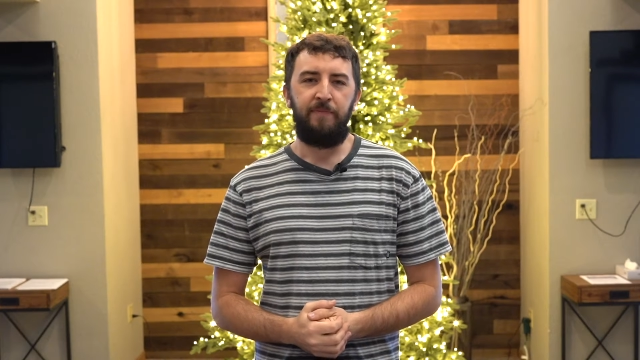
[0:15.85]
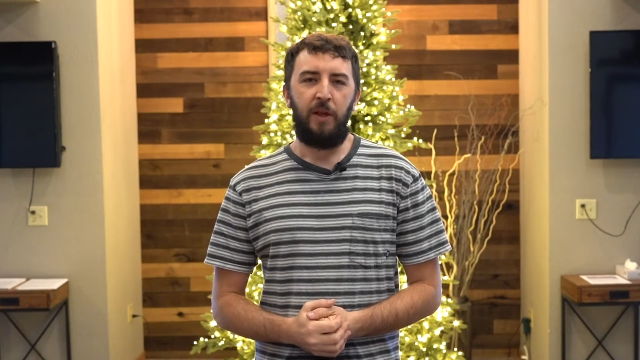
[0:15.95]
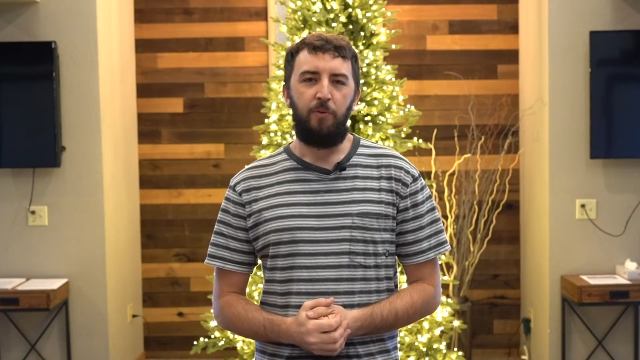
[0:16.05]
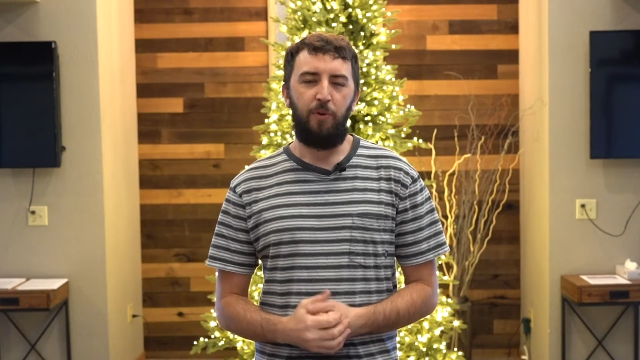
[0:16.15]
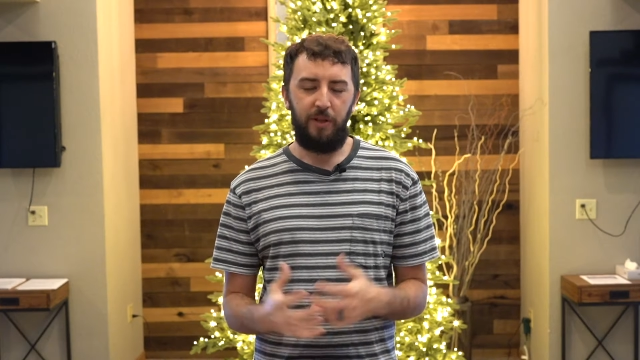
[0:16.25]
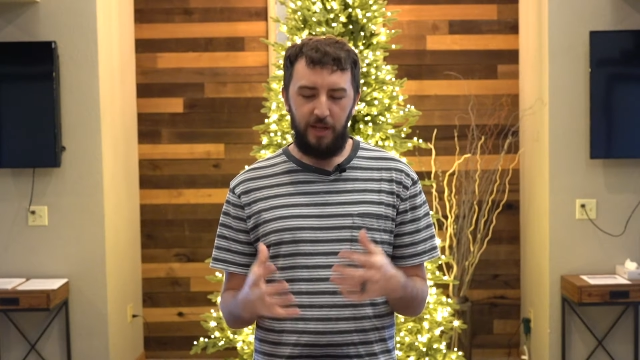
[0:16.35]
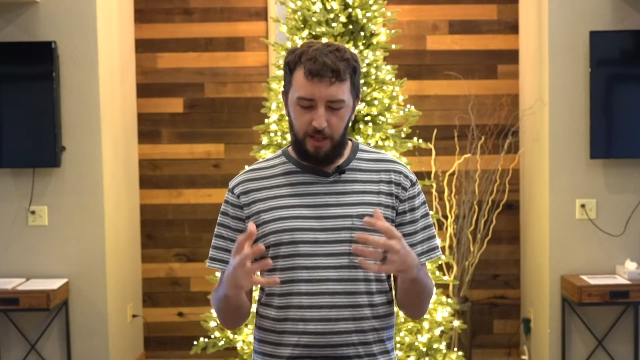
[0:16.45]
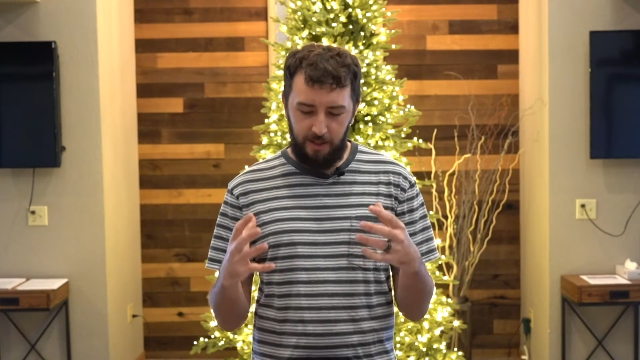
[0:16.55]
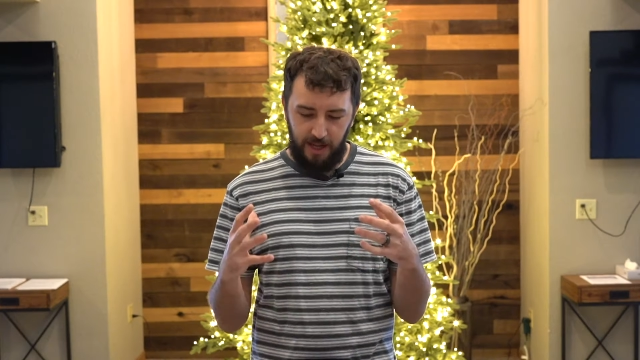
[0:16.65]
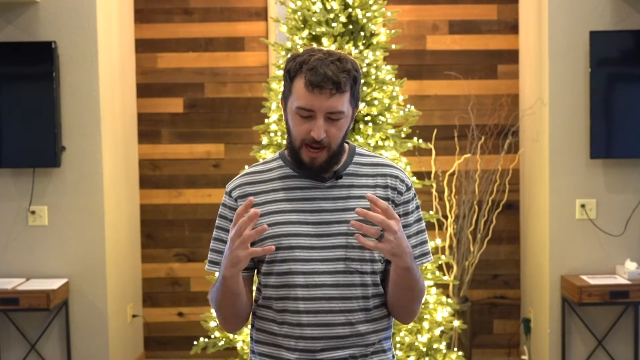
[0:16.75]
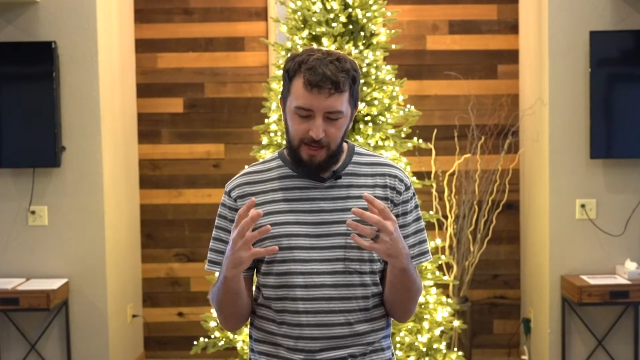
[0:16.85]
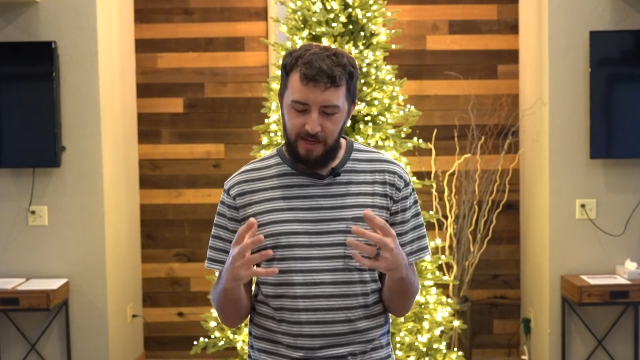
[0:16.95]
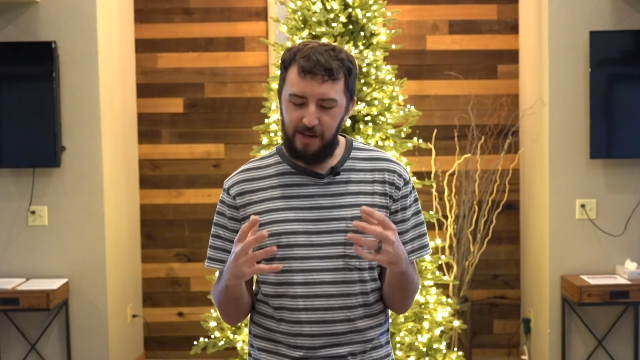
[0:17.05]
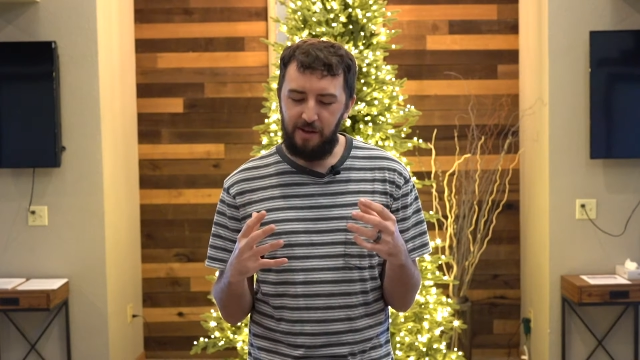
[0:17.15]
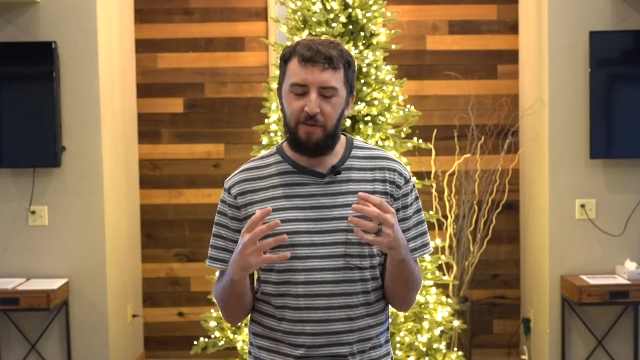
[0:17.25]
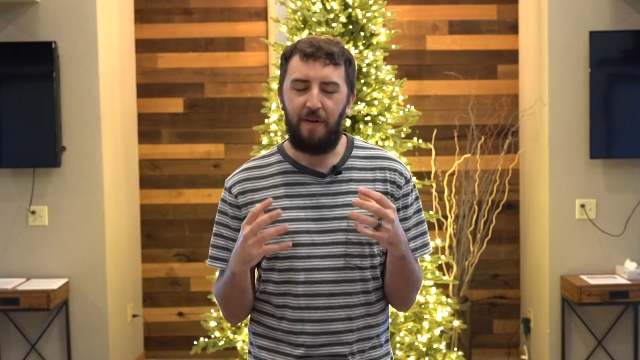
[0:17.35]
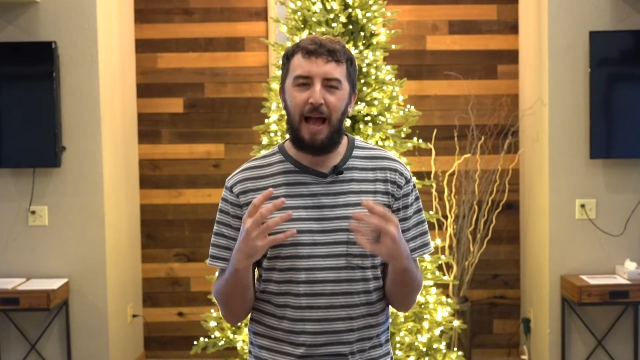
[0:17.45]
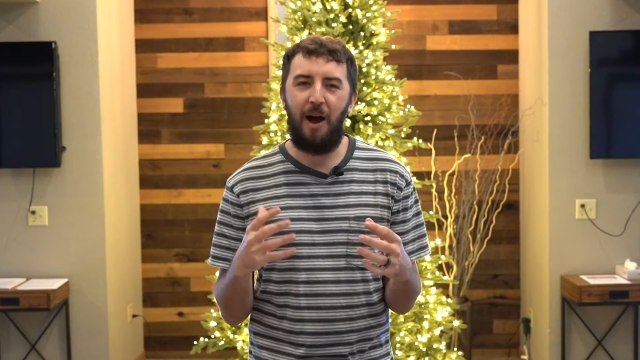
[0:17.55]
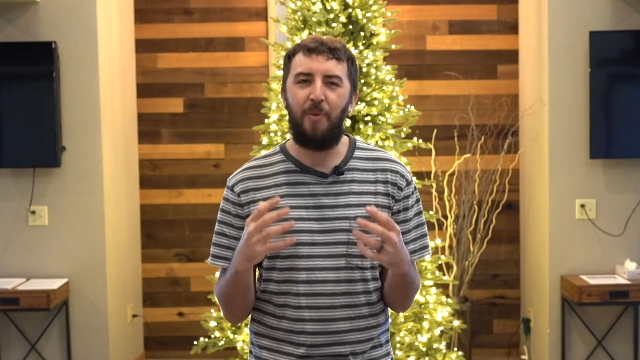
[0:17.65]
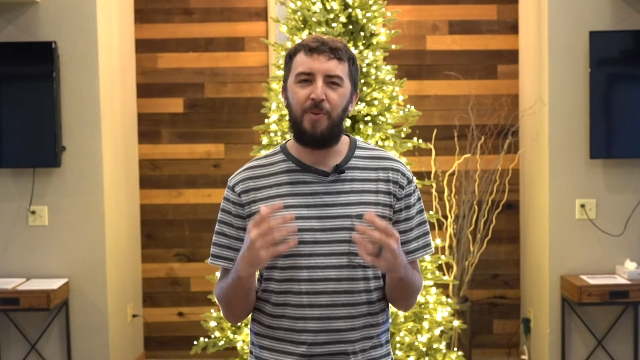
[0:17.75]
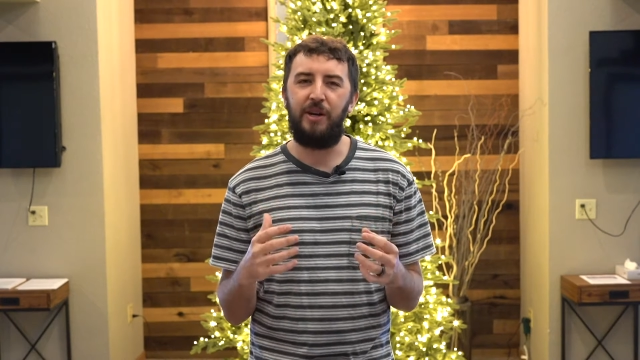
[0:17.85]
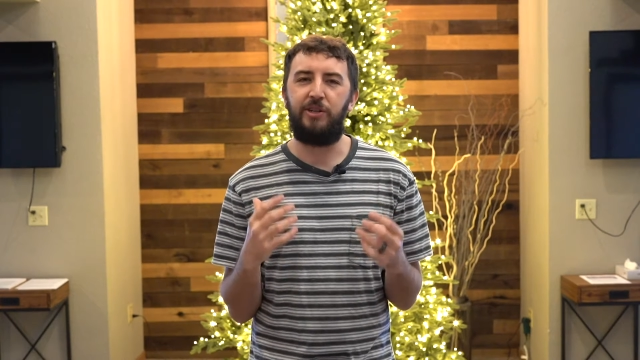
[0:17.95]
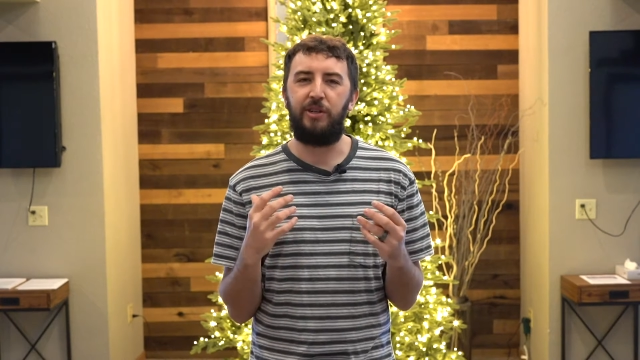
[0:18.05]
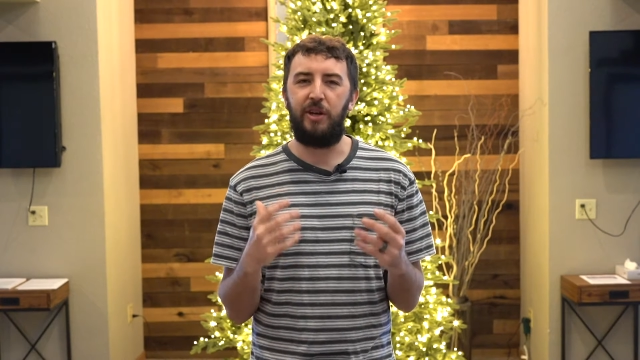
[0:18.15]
really the idea of how much